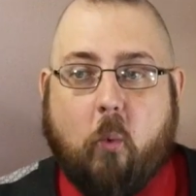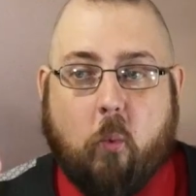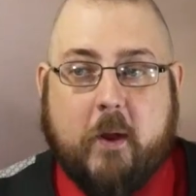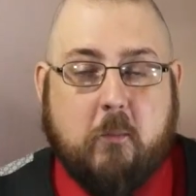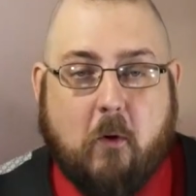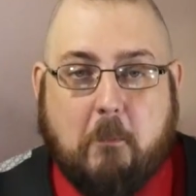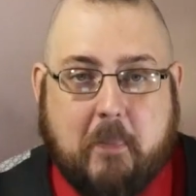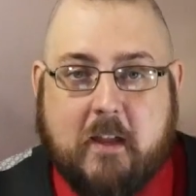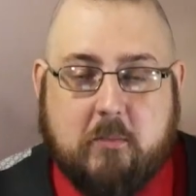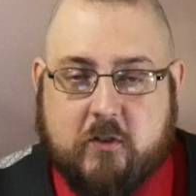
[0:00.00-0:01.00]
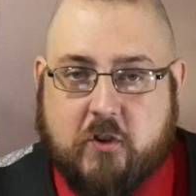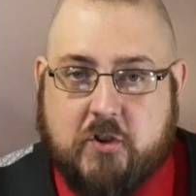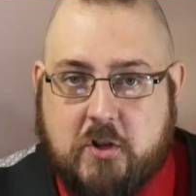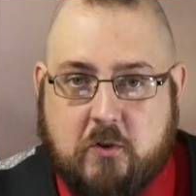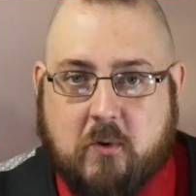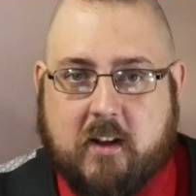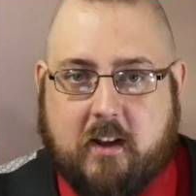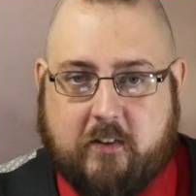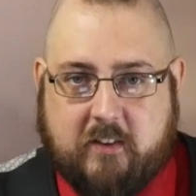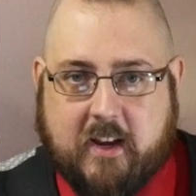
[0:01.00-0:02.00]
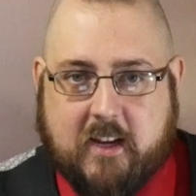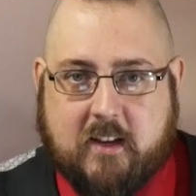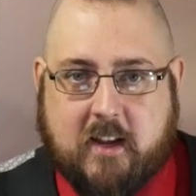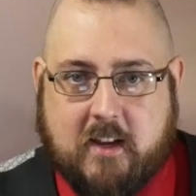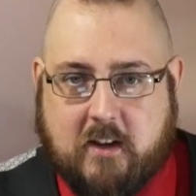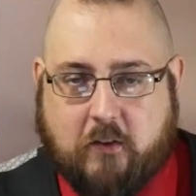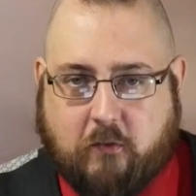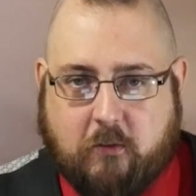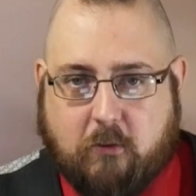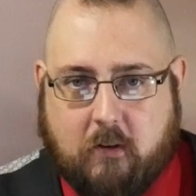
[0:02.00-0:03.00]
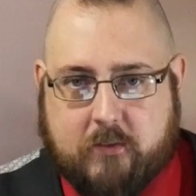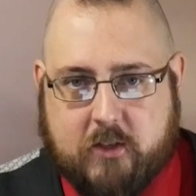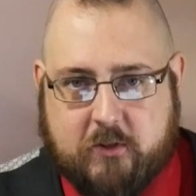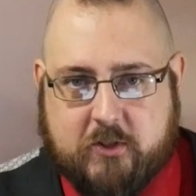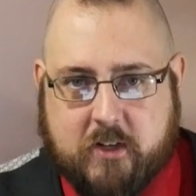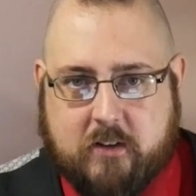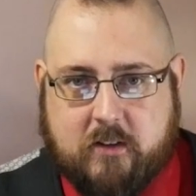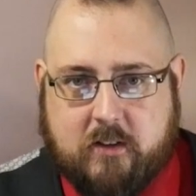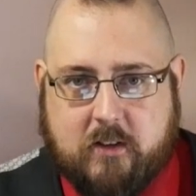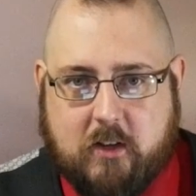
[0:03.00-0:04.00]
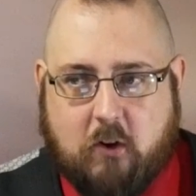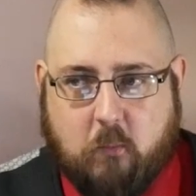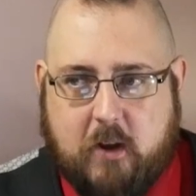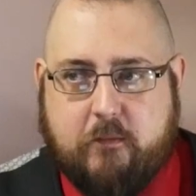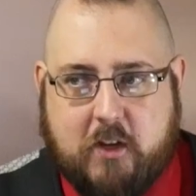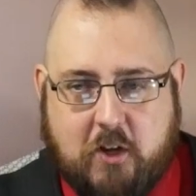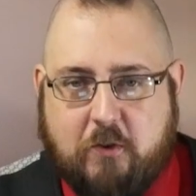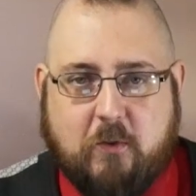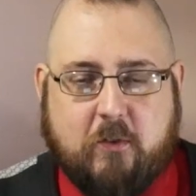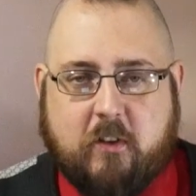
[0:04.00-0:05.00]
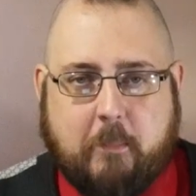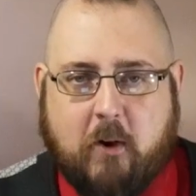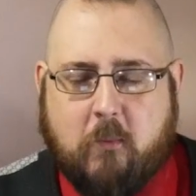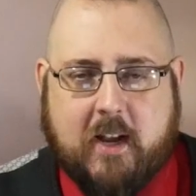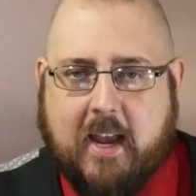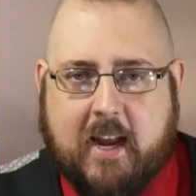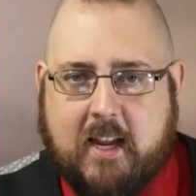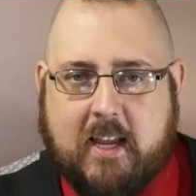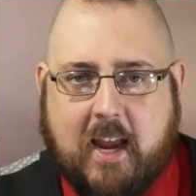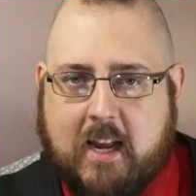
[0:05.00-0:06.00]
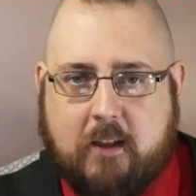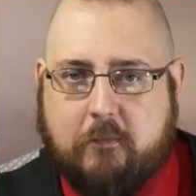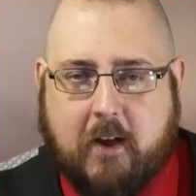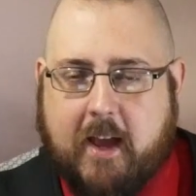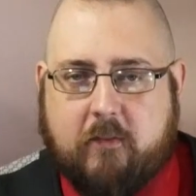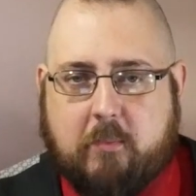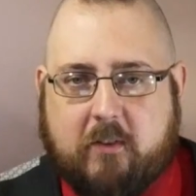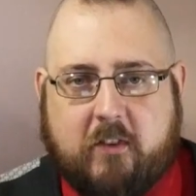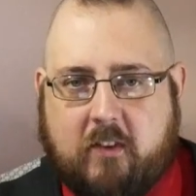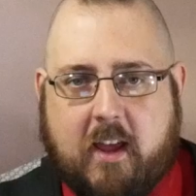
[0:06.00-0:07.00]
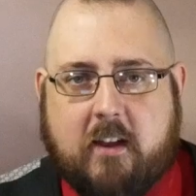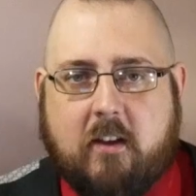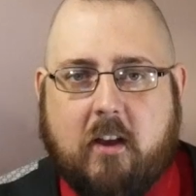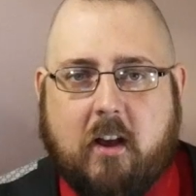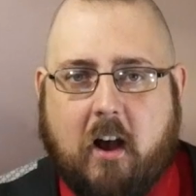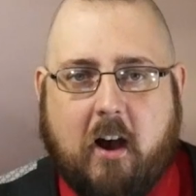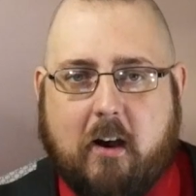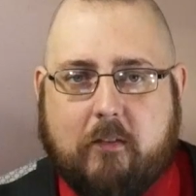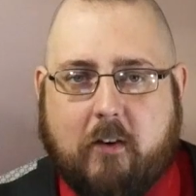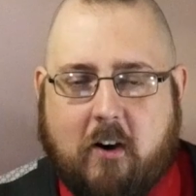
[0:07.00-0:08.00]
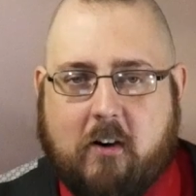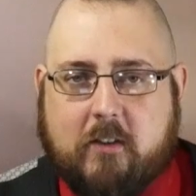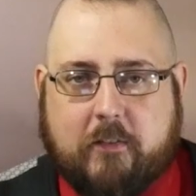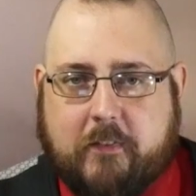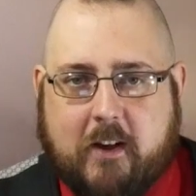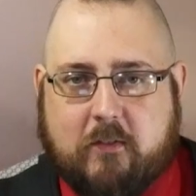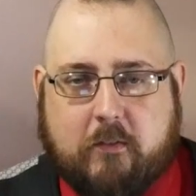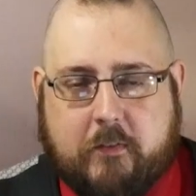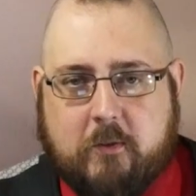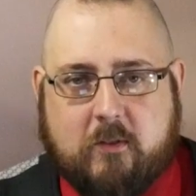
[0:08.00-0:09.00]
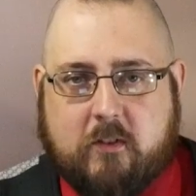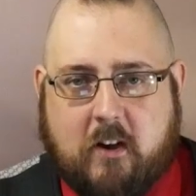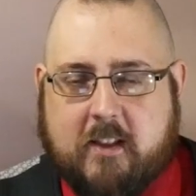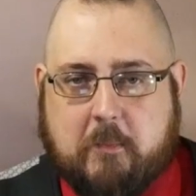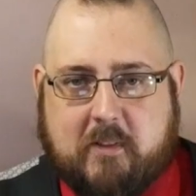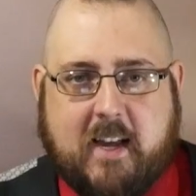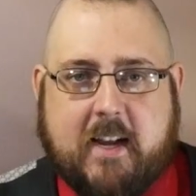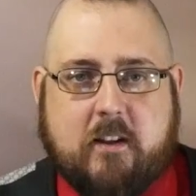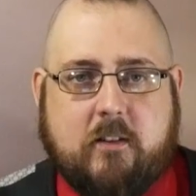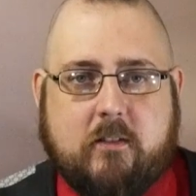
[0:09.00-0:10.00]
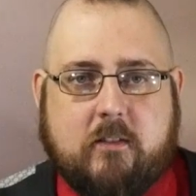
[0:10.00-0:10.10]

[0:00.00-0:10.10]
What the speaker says: We won't be able to do a second Industrial Revolution. We've used about, 80-85% of all the fossil fuels on the planet.